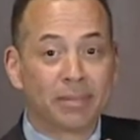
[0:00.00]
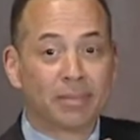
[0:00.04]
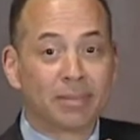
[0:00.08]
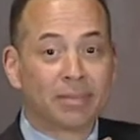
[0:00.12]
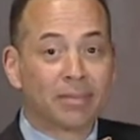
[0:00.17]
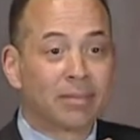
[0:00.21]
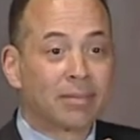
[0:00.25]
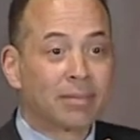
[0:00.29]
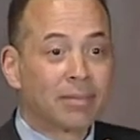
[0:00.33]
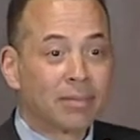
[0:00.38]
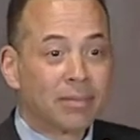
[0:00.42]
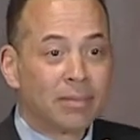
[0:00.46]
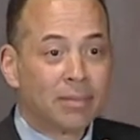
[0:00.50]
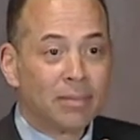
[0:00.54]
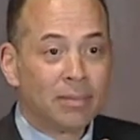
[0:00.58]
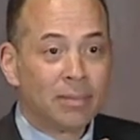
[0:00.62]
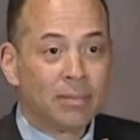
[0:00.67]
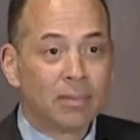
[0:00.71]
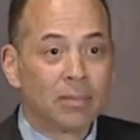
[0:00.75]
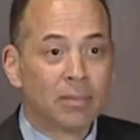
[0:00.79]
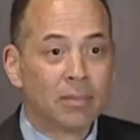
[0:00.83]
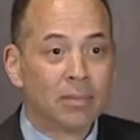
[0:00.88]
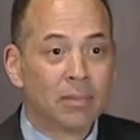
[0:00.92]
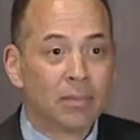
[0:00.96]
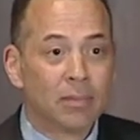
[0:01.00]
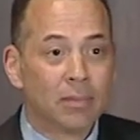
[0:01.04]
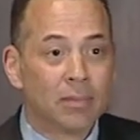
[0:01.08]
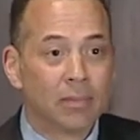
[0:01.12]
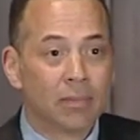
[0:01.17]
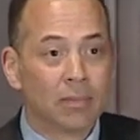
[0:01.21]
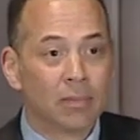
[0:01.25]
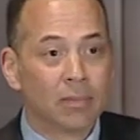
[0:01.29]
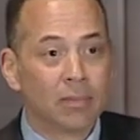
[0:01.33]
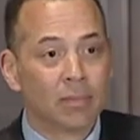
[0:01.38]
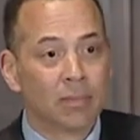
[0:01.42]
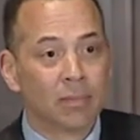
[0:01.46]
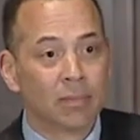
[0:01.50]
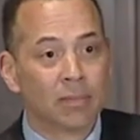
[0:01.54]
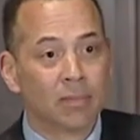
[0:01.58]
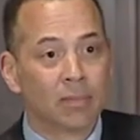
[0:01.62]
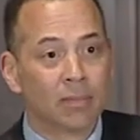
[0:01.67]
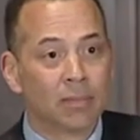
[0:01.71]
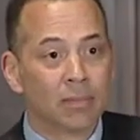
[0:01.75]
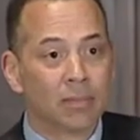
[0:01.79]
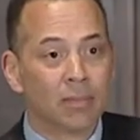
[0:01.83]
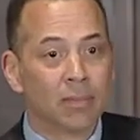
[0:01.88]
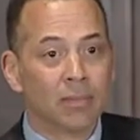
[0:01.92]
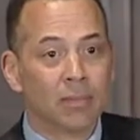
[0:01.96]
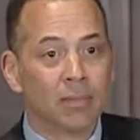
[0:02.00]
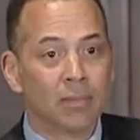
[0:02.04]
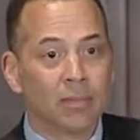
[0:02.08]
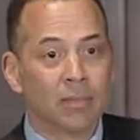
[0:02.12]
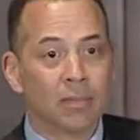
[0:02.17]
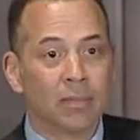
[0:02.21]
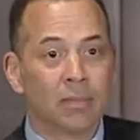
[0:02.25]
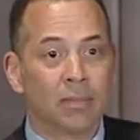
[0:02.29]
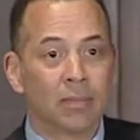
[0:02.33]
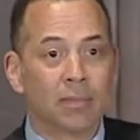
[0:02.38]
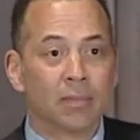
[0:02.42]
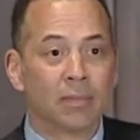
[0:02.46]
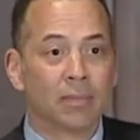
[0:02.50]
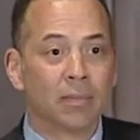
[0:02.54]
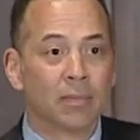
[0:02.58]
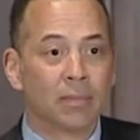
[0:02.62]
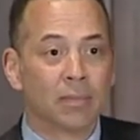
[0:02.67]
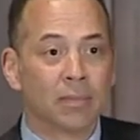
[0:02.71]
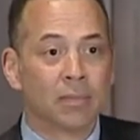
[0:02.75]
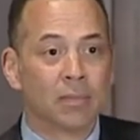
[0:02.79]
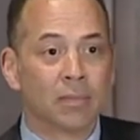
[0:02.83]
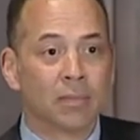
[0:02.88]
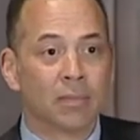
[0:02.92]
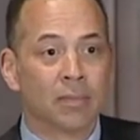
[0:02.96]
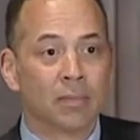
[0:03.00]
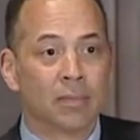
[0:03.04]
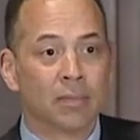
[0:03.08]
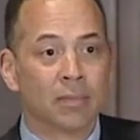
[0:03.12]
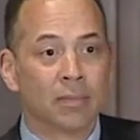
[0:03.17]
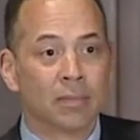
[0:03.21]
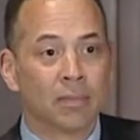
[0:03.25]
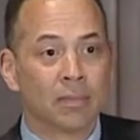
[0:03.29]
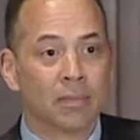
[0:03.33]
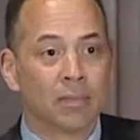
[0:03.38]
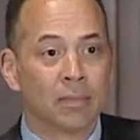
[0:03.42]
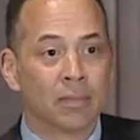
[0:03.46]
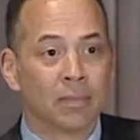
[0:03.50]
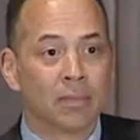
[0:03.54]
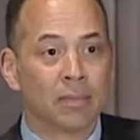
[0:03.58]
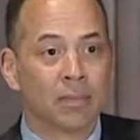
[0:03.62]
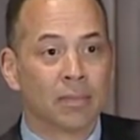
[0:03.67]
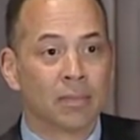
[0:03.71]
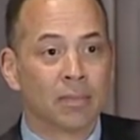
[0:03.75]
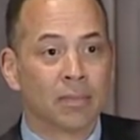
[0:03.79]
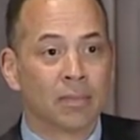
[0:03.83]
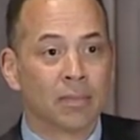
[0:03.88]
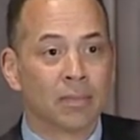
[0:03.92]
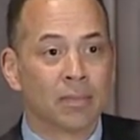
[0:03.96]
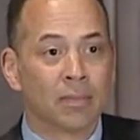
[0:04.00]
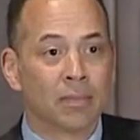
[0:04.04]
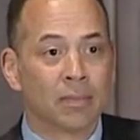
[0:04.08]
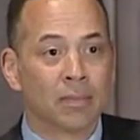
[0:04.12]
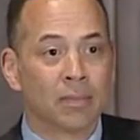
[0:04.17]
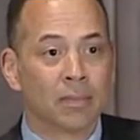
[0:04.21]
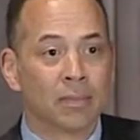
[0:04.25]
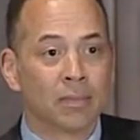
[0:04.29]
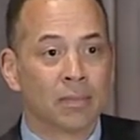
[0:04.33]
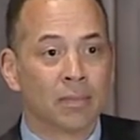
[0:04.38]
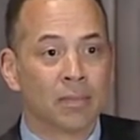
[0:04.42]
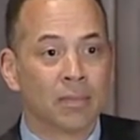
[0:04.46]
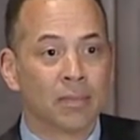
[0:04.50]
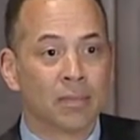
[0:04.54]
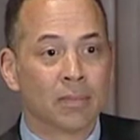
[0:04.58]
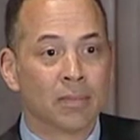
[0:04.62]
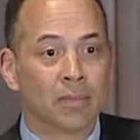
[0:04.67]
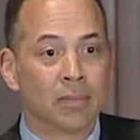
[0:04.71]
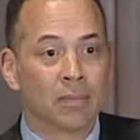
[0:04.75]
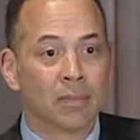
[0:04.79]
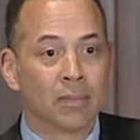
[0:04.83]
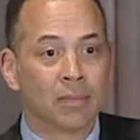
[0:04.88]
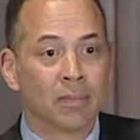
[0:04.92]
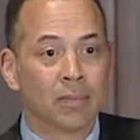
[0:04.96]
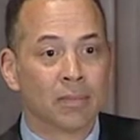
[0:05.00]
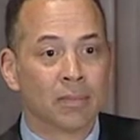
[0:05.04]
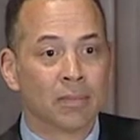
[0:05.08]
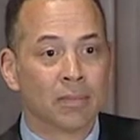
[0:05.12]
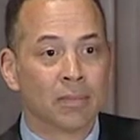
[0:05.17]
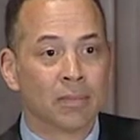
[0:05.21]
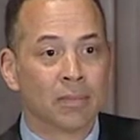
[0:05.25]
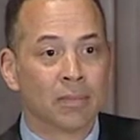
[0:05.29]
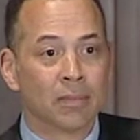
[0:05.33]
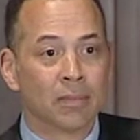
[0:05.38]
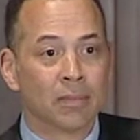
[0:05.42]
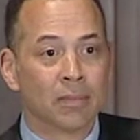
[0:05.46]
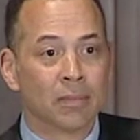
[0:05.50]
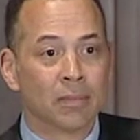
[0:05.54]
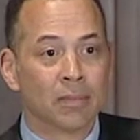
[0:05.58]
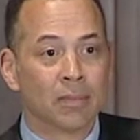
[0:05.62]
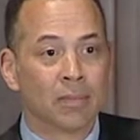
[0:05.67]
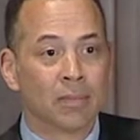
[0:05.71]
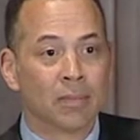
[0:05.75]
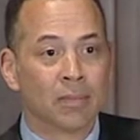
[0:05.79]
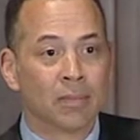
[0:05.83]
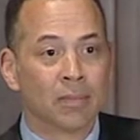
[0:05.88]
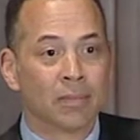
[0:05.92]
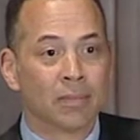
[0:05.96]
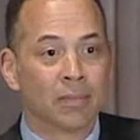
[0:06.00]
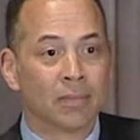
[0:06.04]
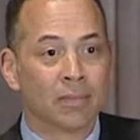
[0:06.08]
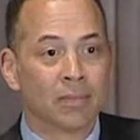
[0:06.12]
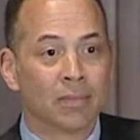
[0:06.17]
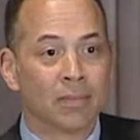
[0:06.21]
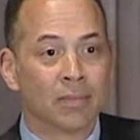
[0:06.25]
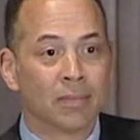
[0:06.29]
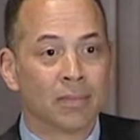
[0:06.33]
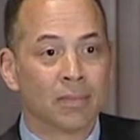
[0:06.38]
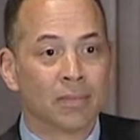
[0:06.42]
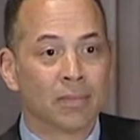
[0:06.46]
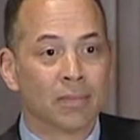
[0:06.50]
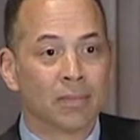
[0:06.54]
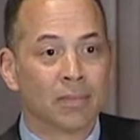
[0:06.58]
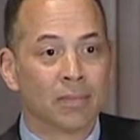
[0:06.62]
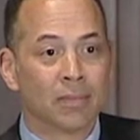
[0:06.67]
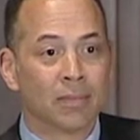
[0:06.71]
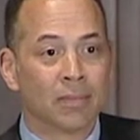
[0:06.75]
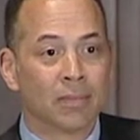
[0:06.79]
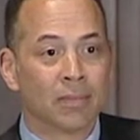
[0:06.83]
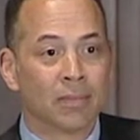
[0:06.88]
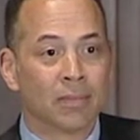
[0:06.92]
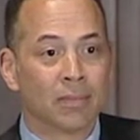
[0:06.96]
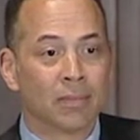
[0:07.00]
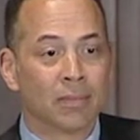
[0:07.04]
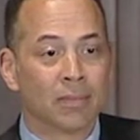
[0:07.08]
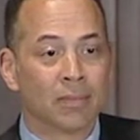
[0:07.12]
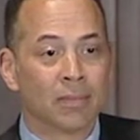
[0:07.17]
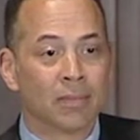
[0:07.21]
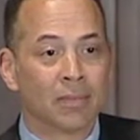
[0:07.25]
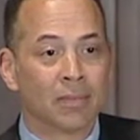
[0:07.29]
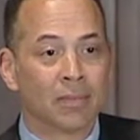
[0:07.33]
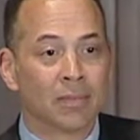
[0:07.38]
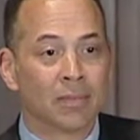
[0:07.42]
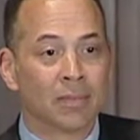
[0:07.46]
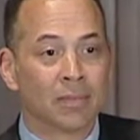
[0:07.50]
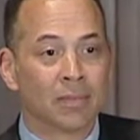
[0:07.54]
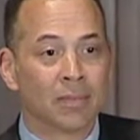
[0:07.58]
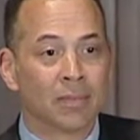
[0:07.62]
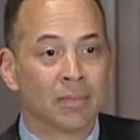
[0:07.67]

Nothing is said.